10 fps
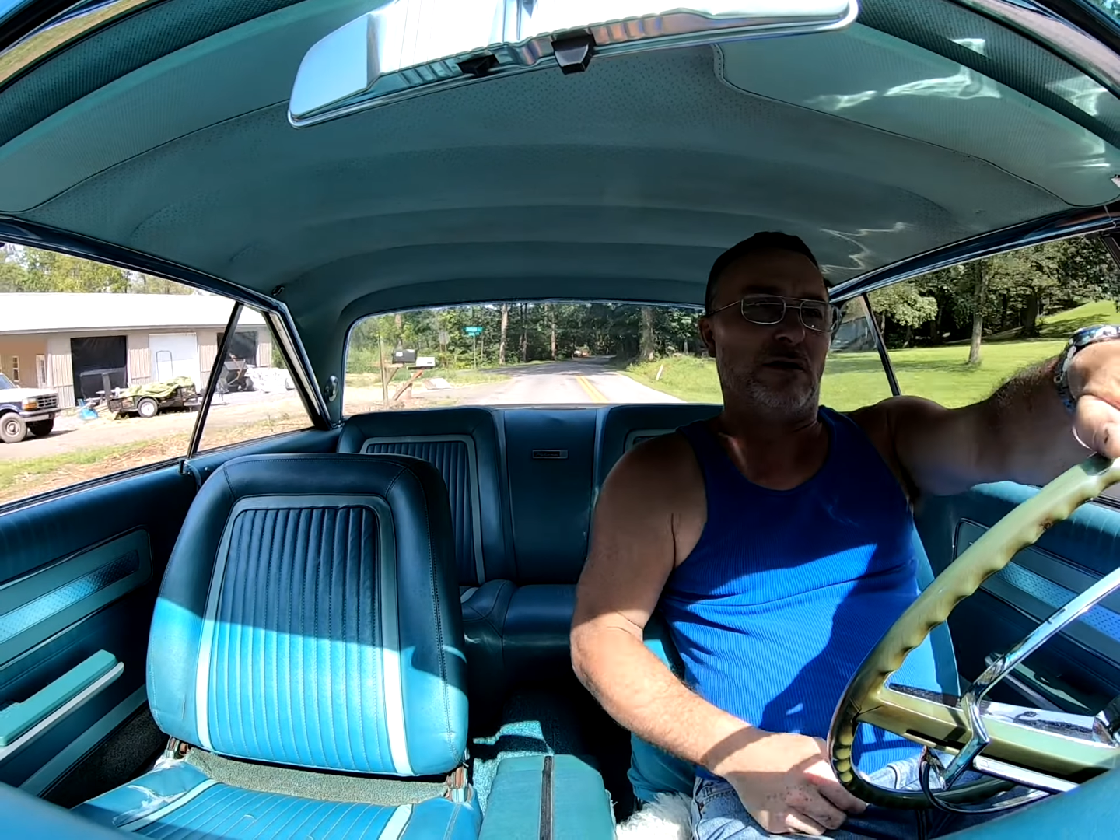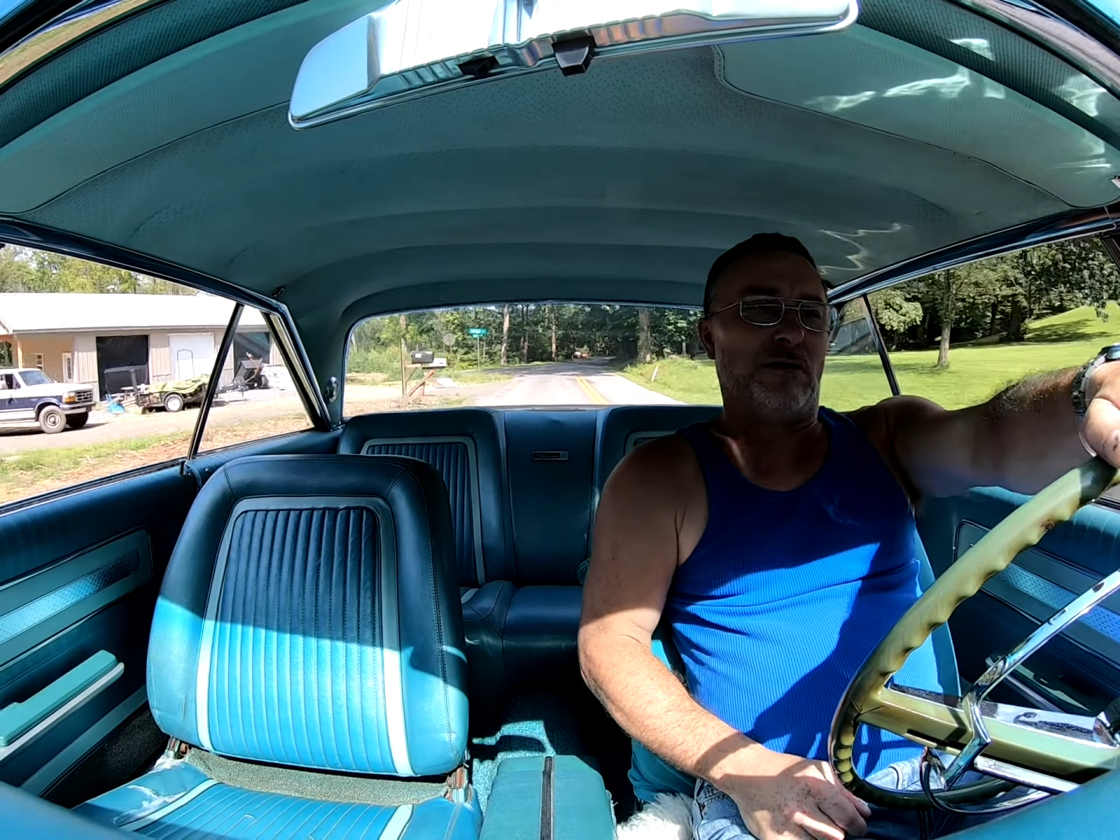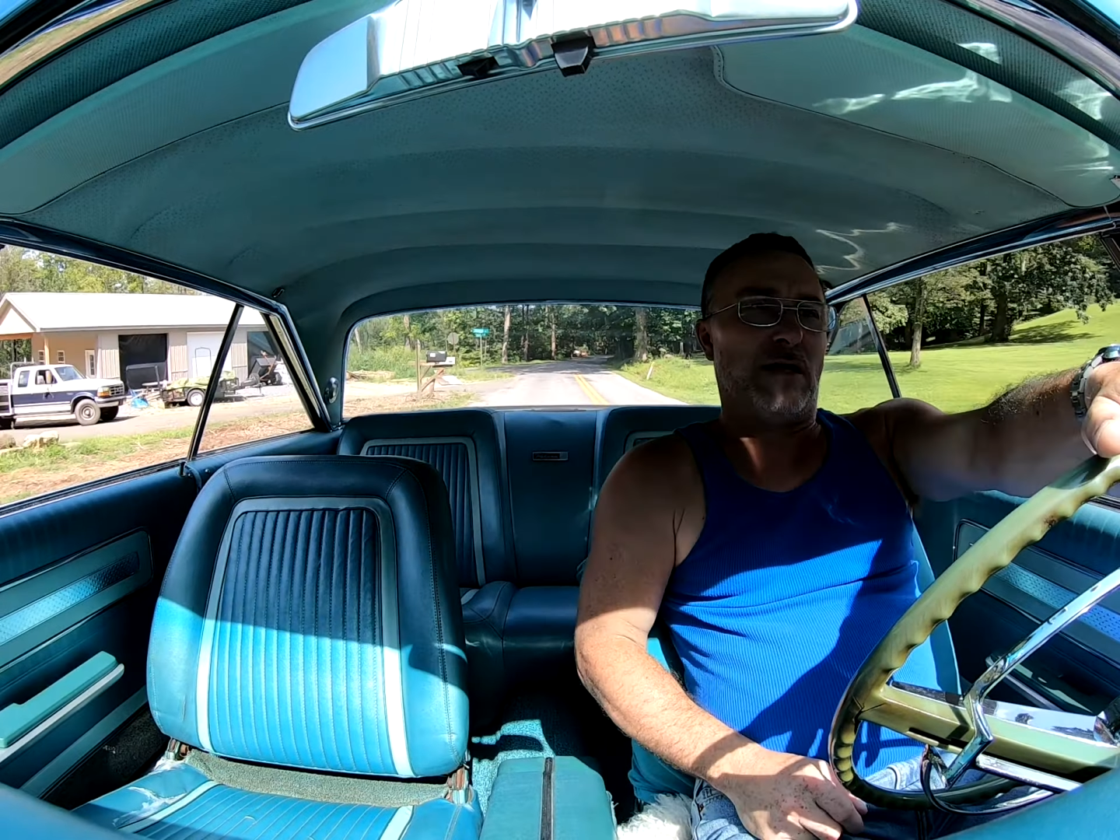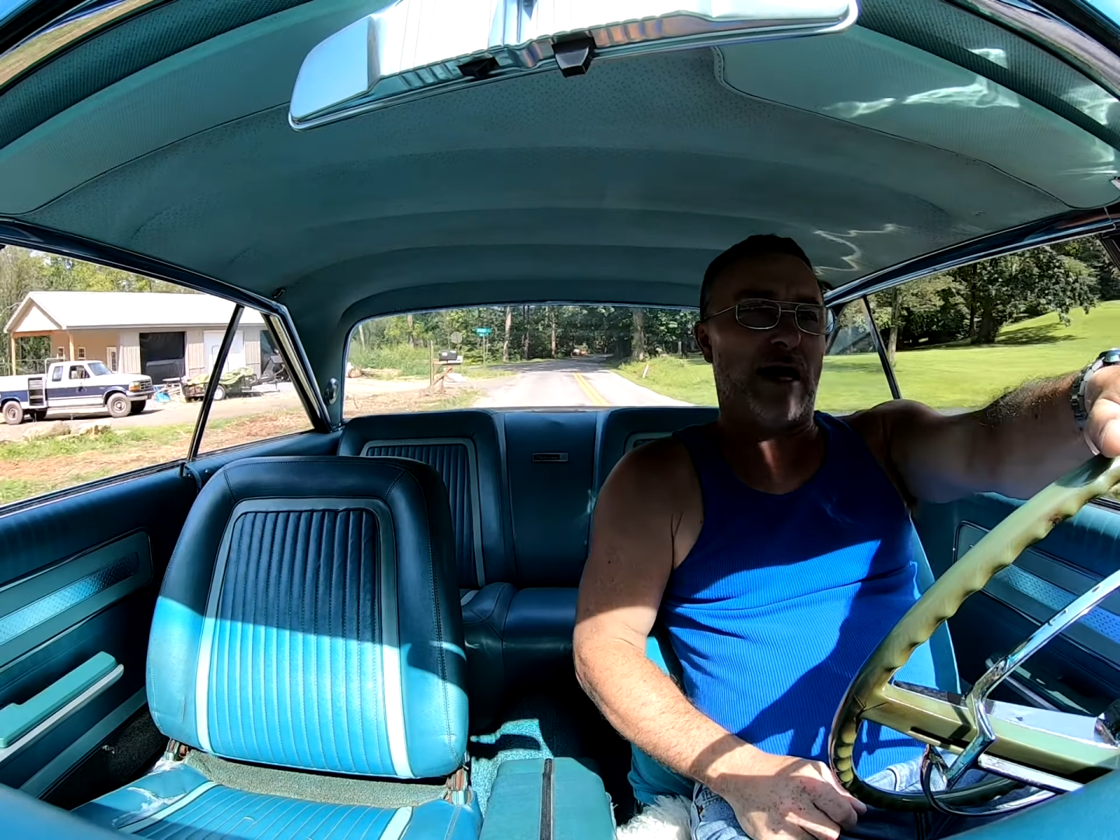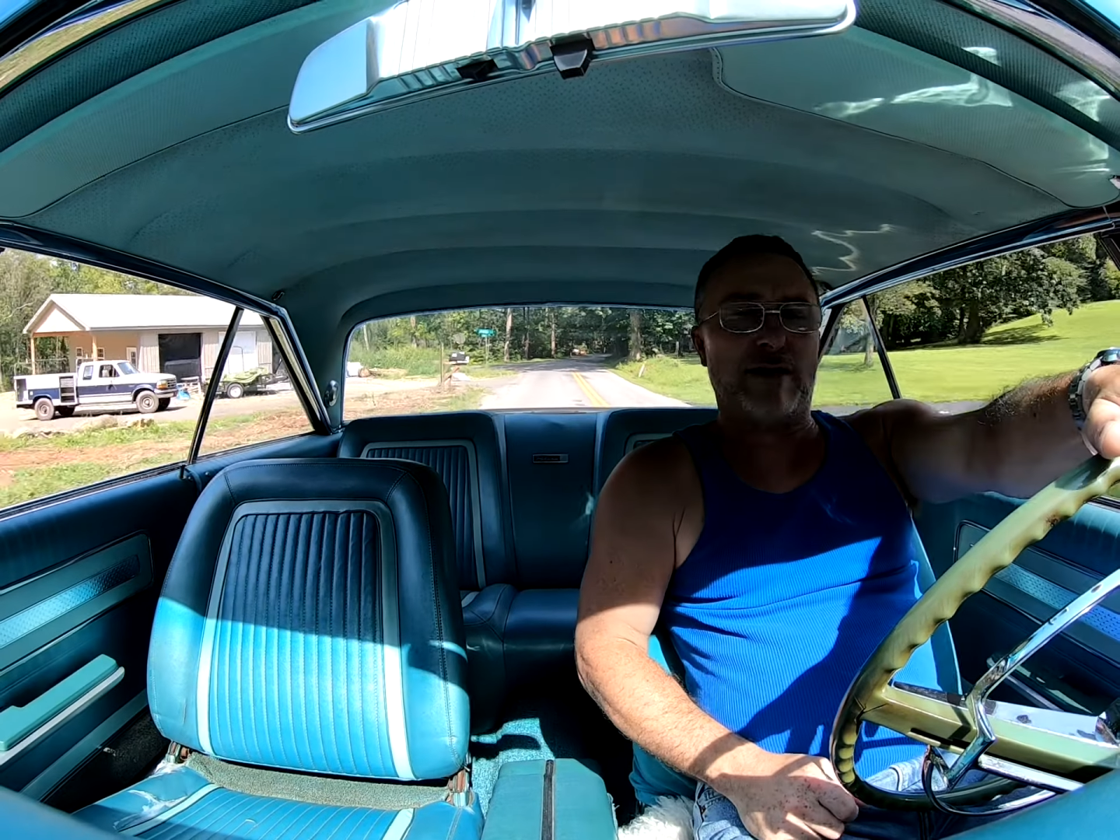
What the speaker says: like